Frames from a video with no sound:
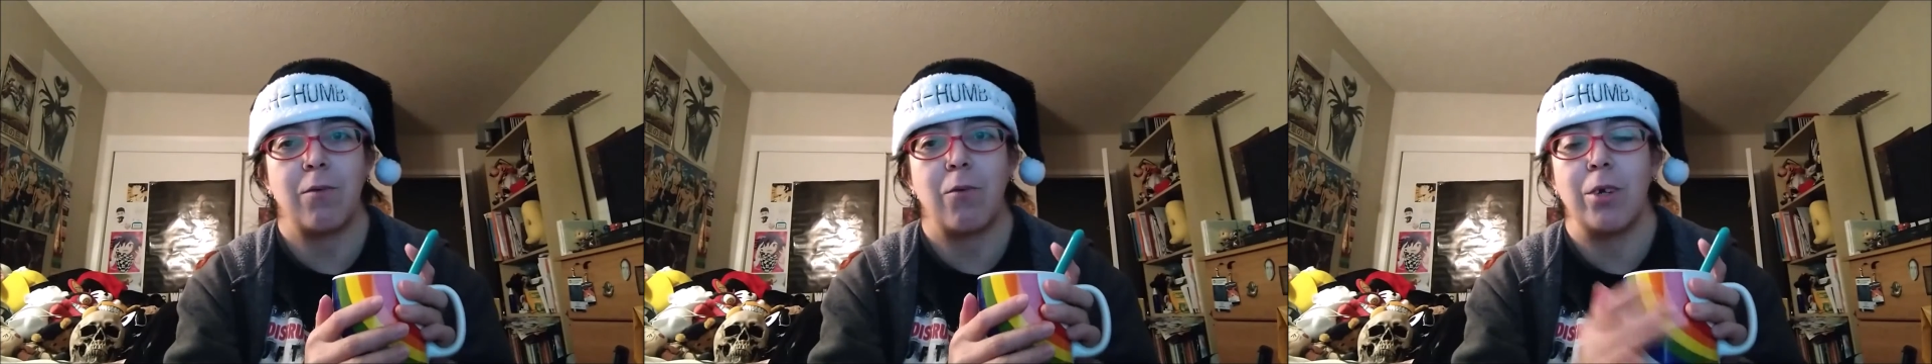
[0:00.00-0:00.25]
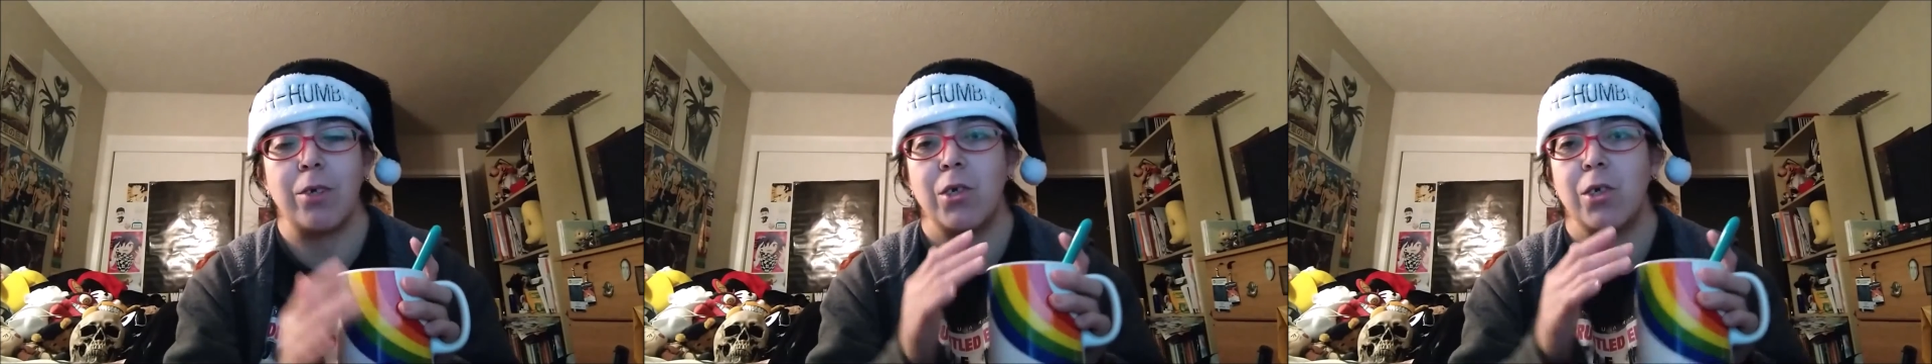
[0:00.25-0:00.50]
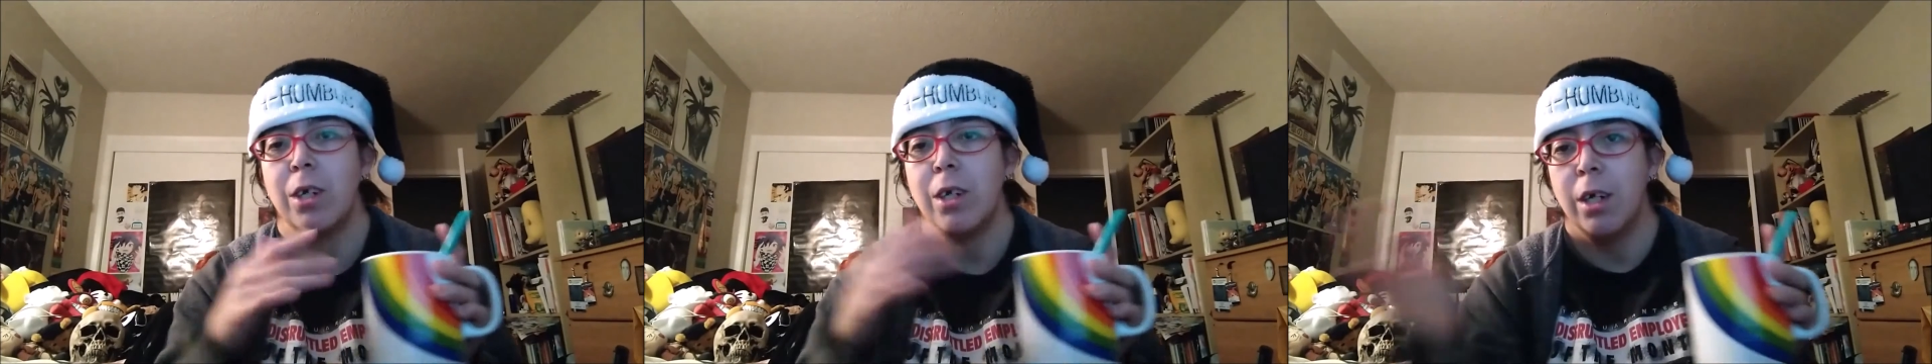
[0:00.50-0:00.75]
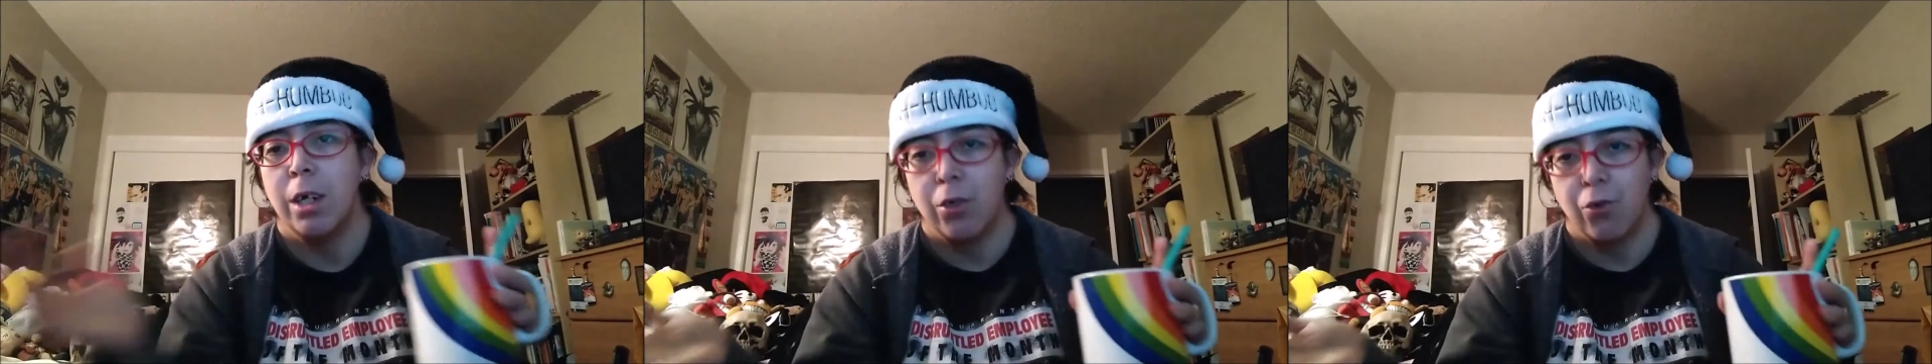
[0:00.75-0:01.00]
of course,
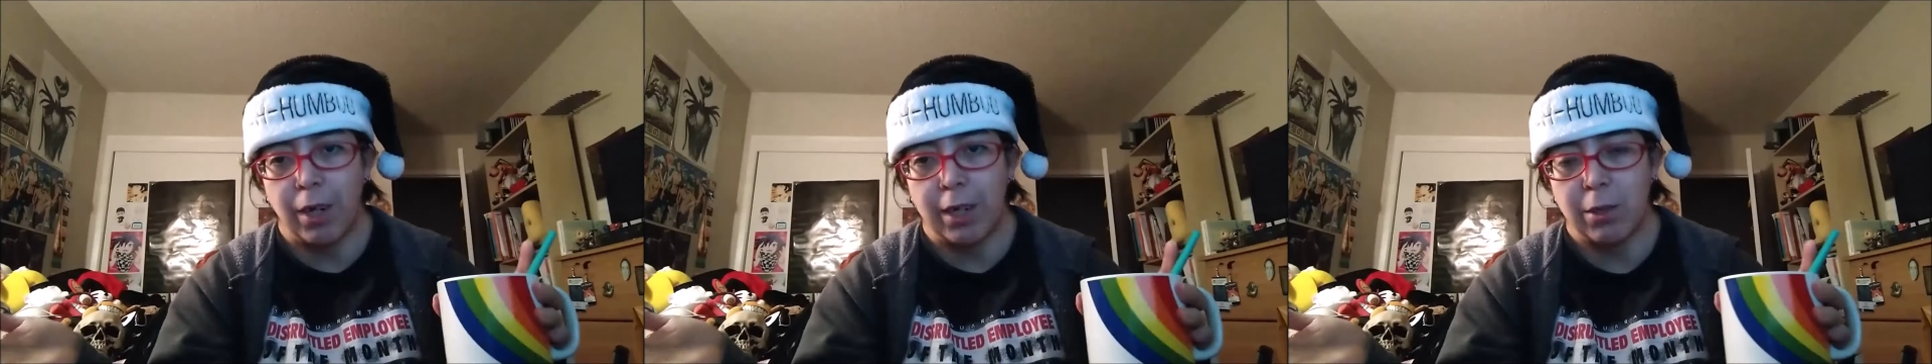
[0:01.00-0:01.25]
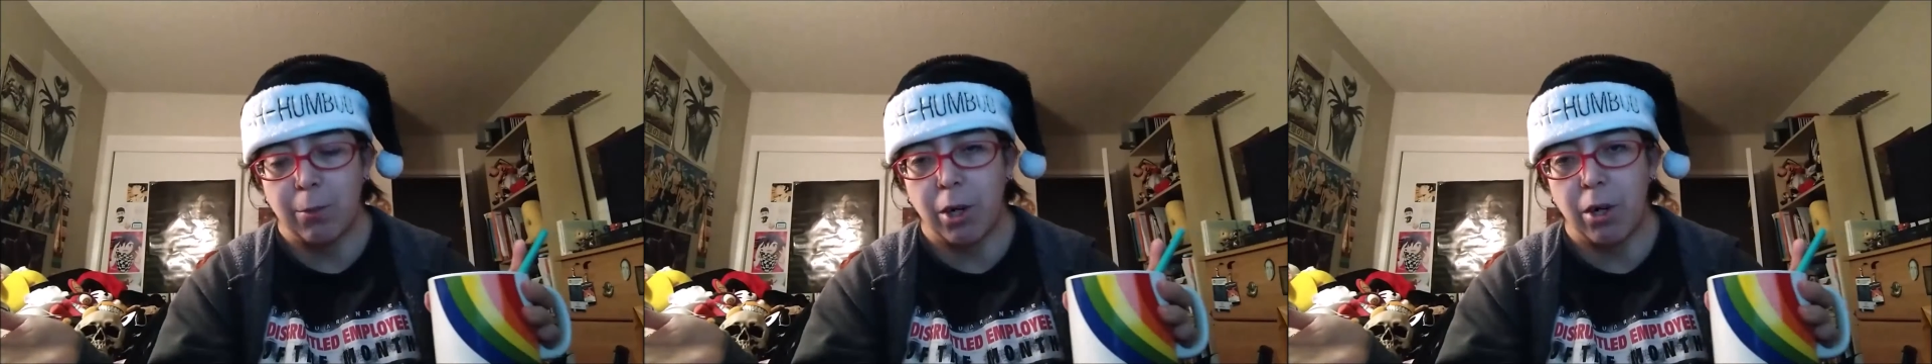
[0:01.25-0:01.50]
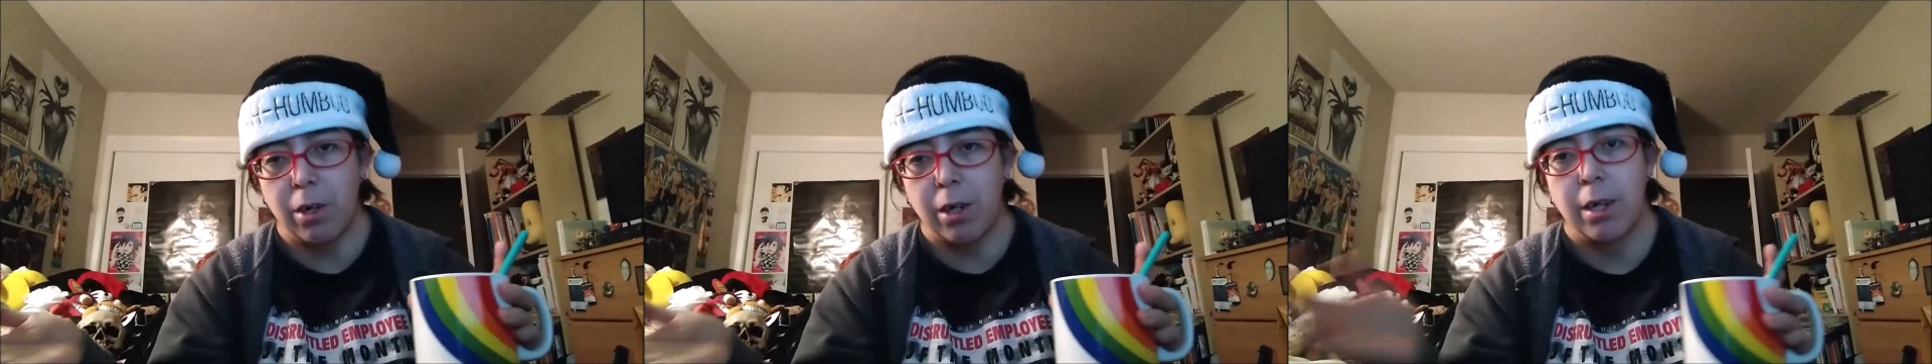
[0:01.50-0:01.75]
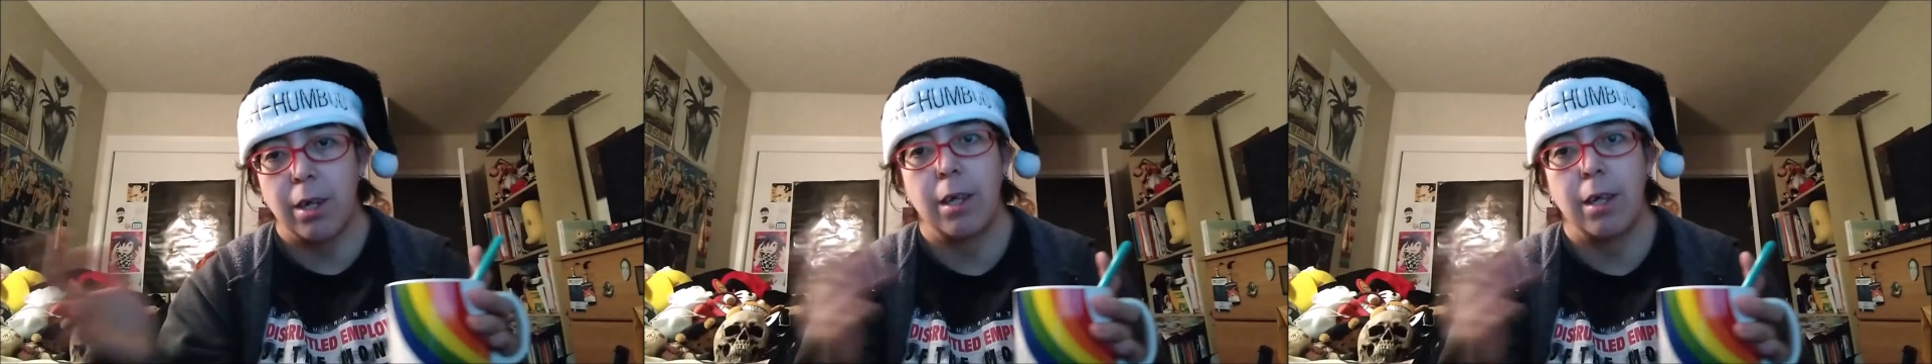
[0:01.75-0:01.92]
Jurassic Park.